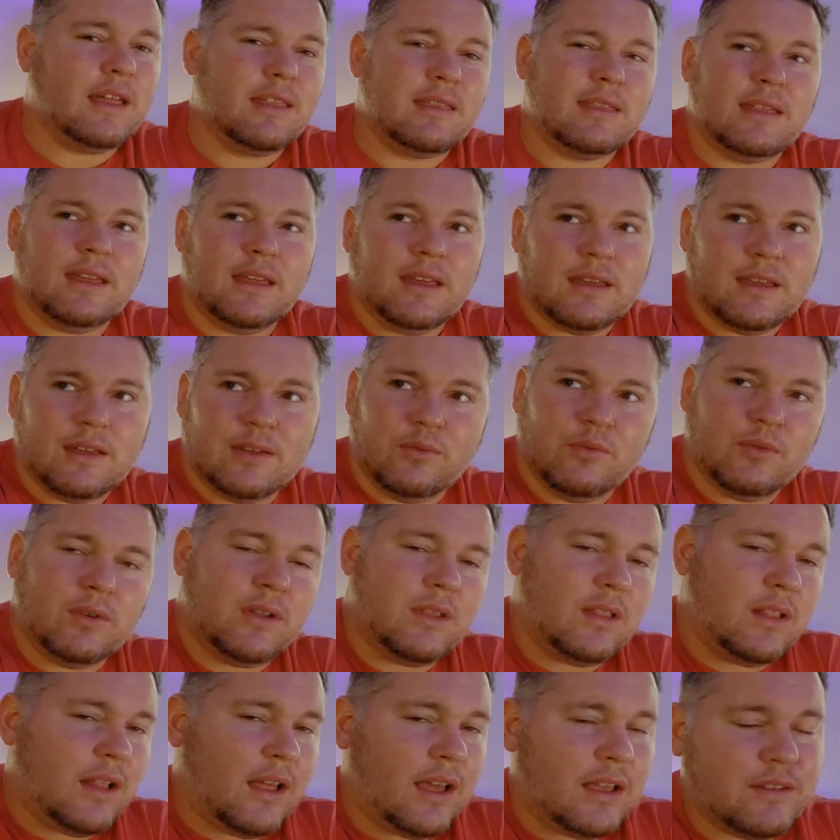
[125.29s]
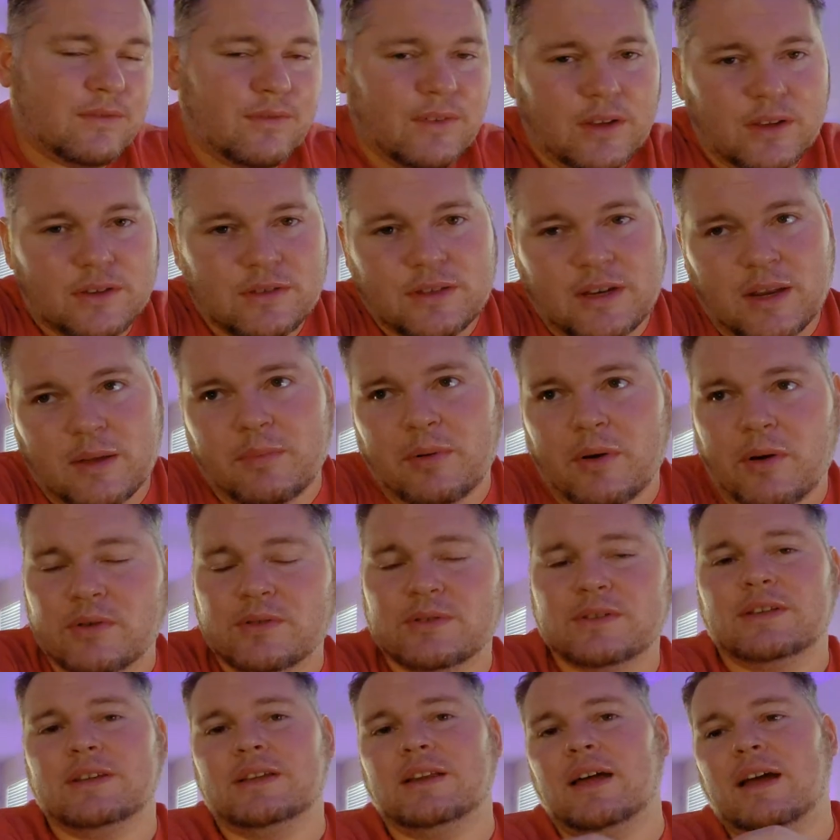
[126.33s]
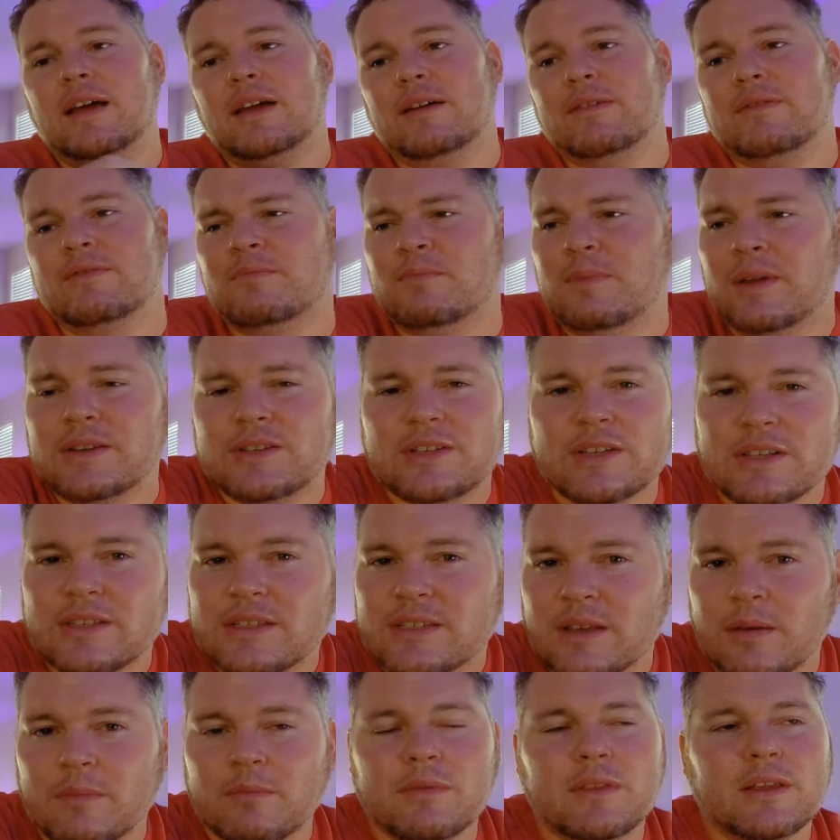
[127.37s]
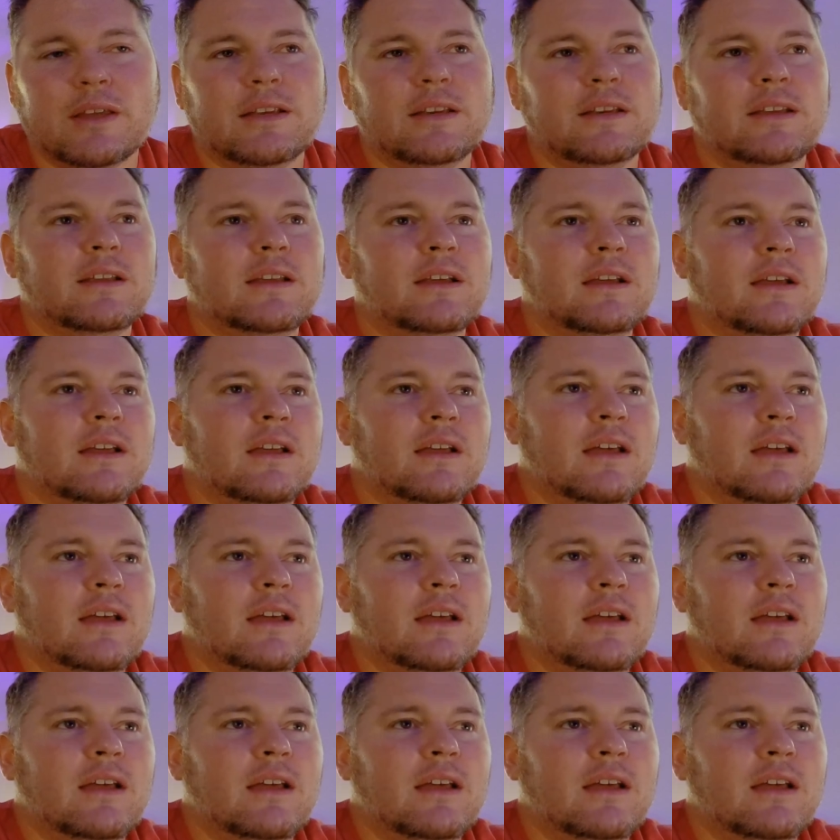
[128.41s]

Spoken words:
I think one of the last videos that I posted, I've mentioned something,